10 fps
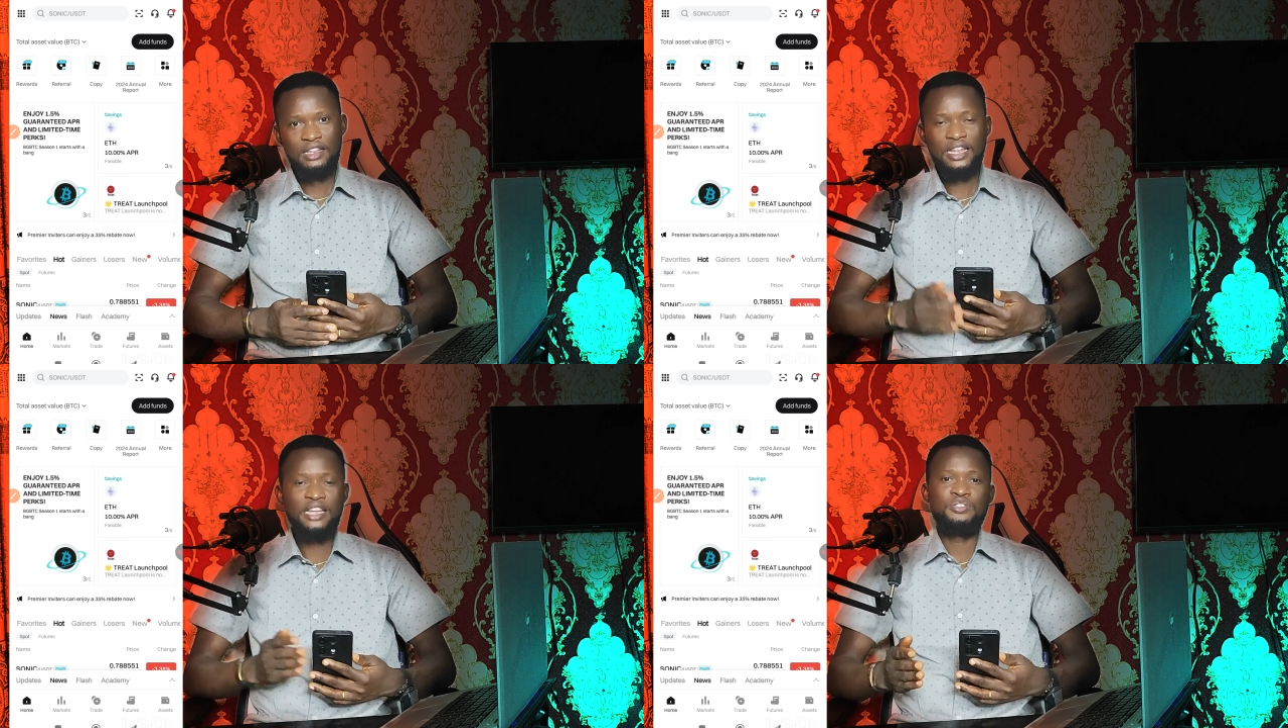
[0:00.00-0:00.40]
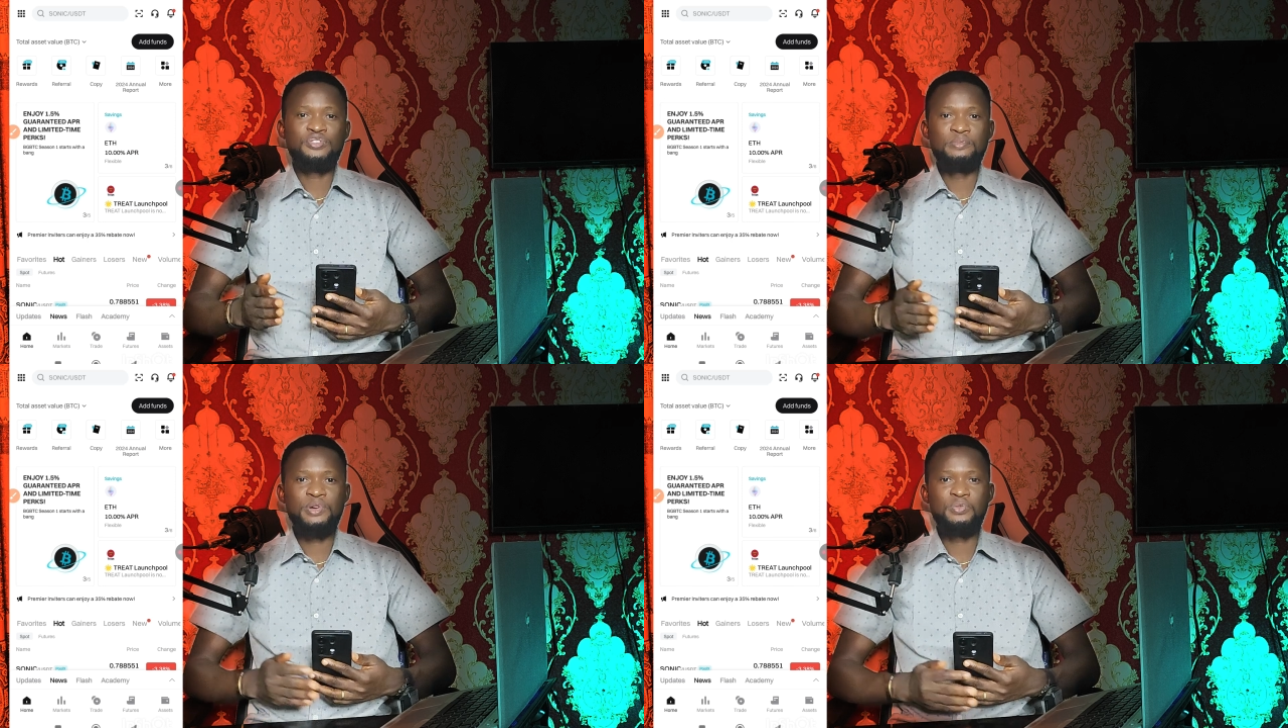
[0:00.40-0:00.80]
Thank you
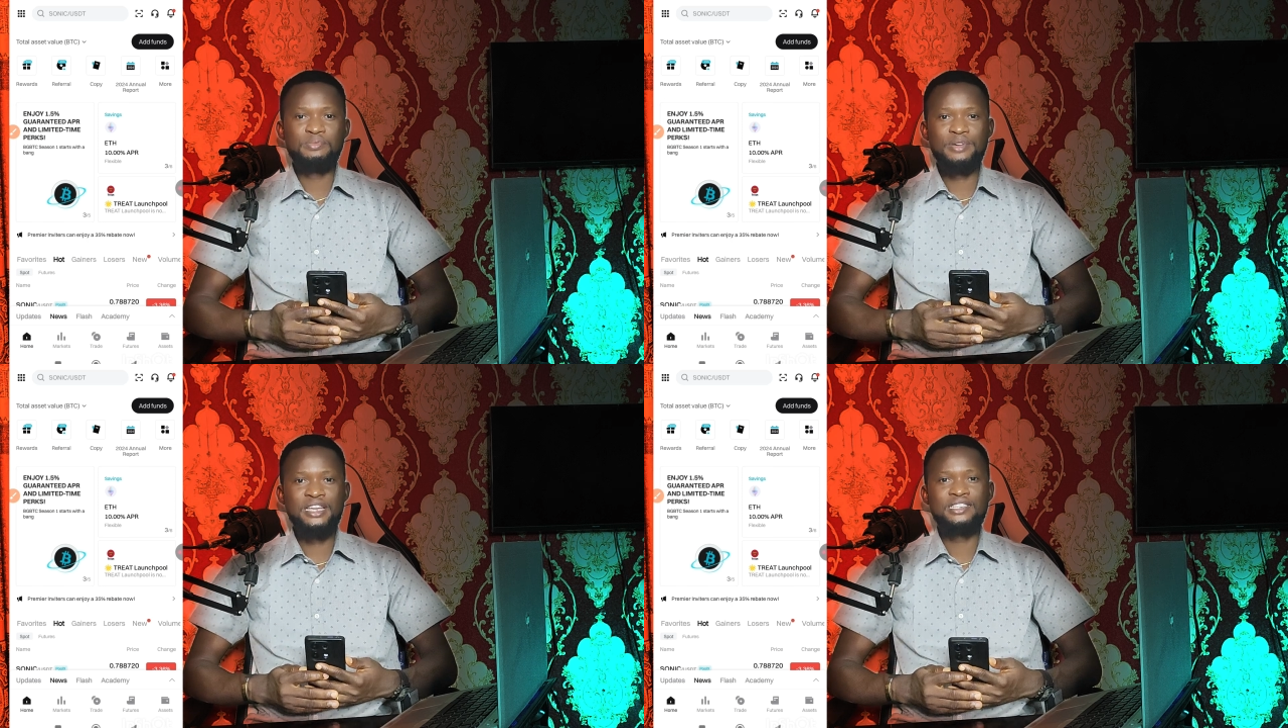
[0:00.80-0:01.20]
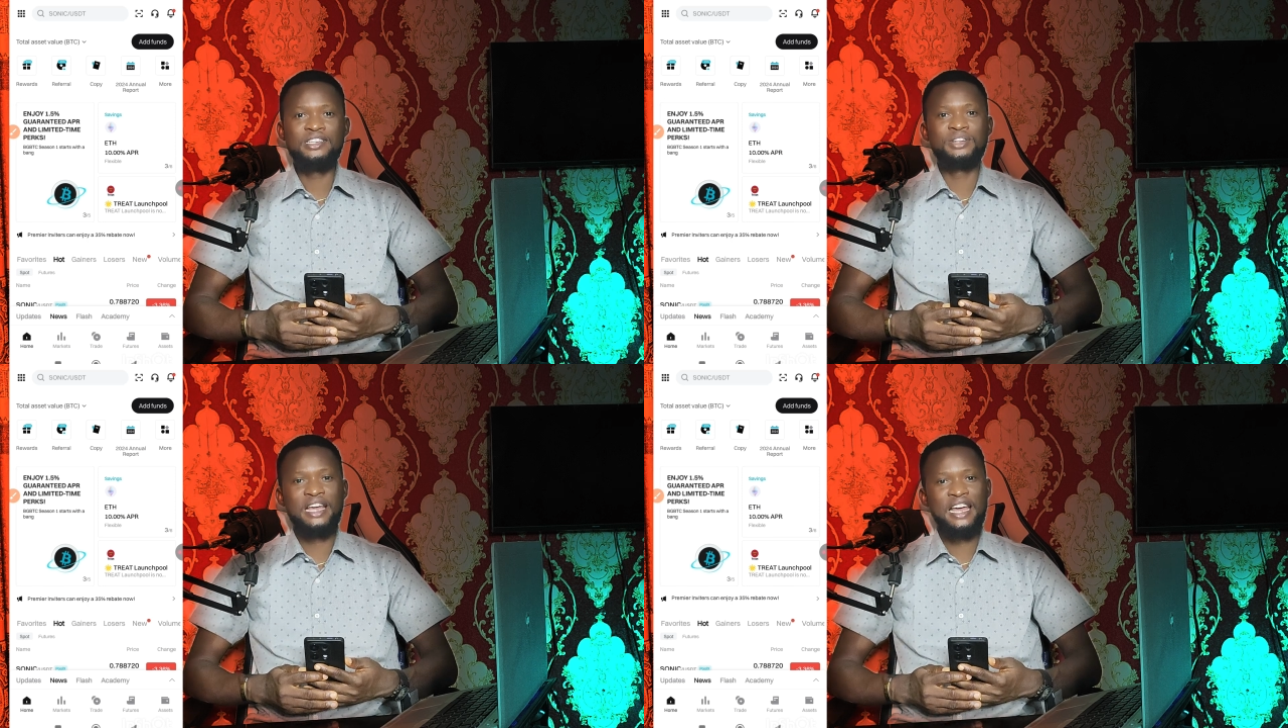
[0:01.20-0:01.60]
for being with me
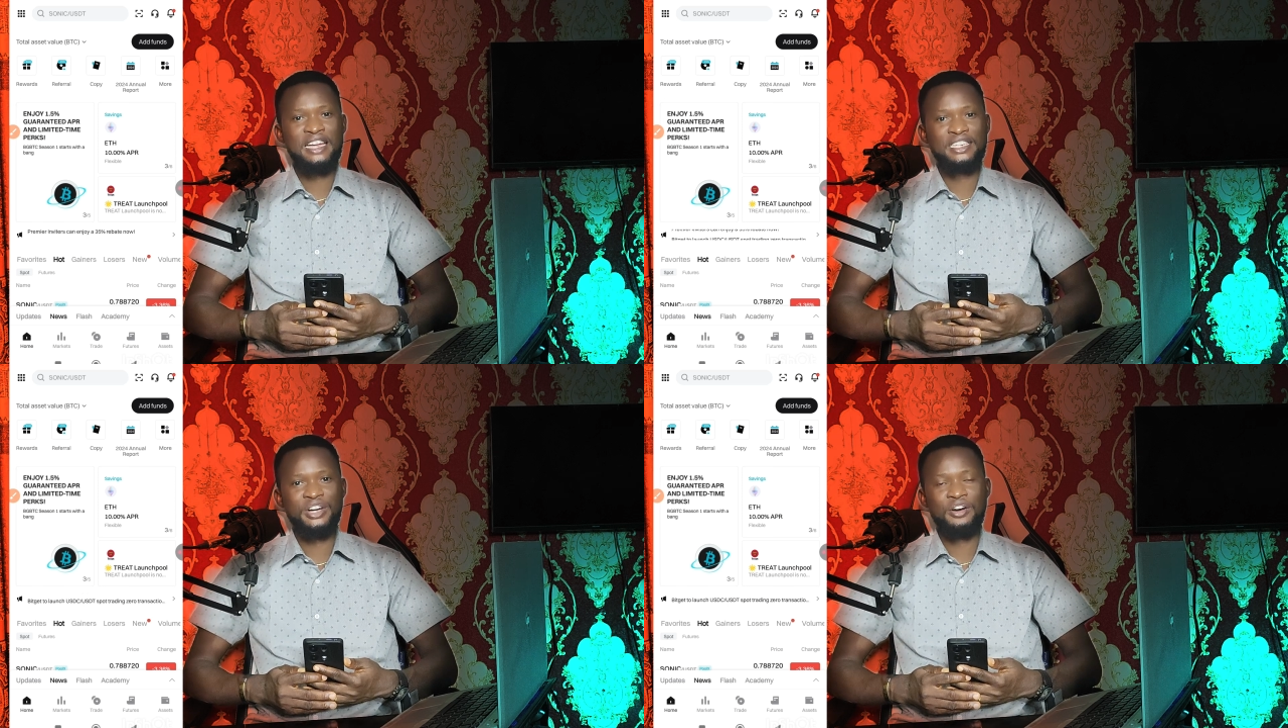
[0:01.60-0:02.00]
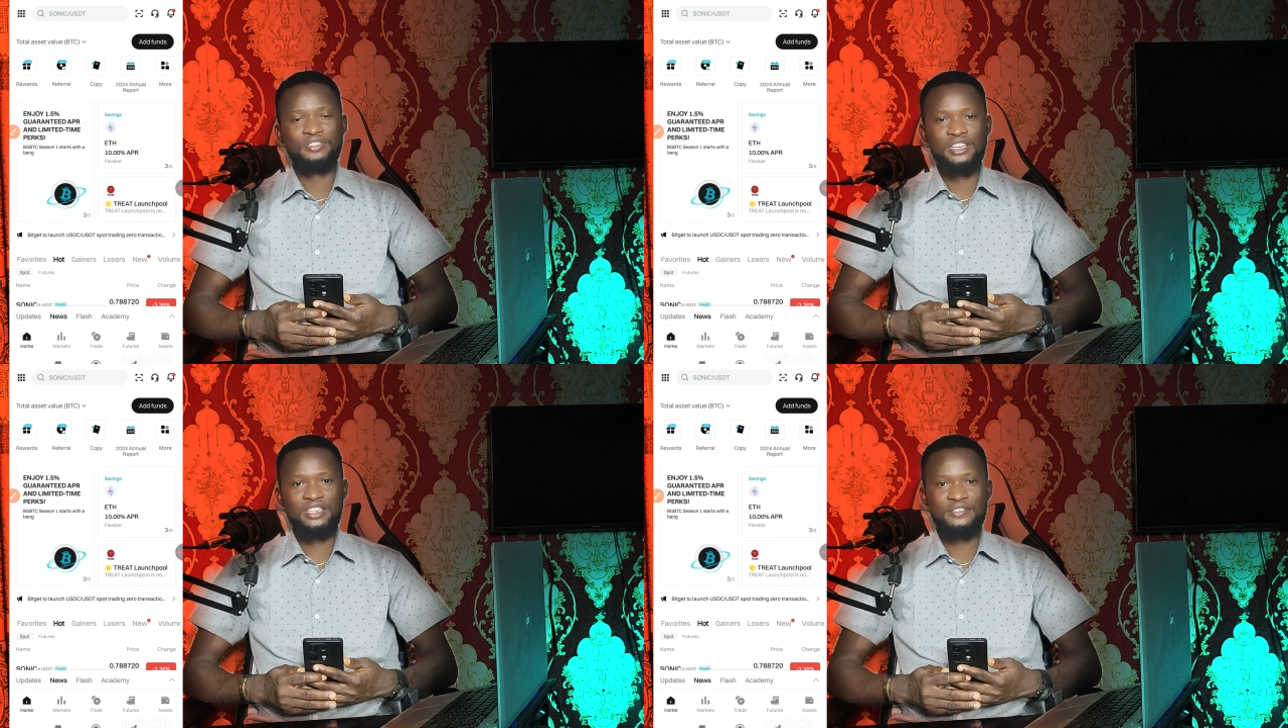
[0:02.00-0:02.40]
till the end
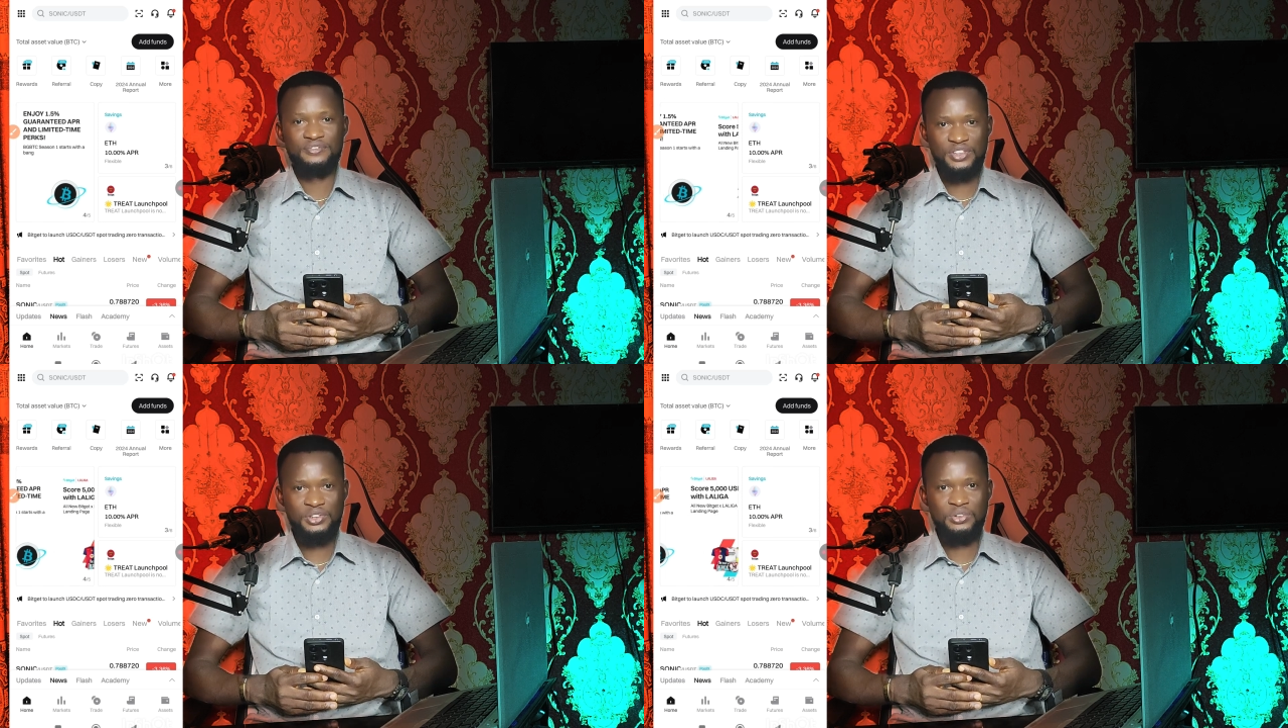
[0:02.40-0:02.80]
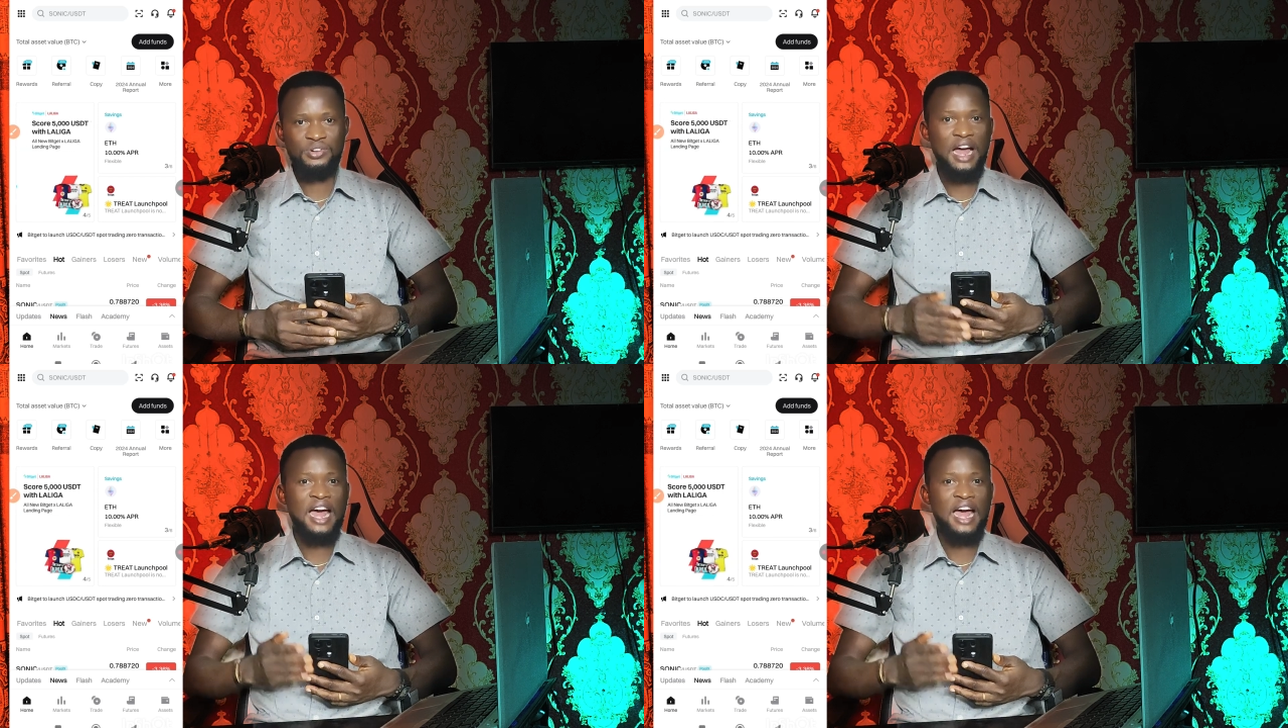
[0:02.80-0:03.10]
of this video.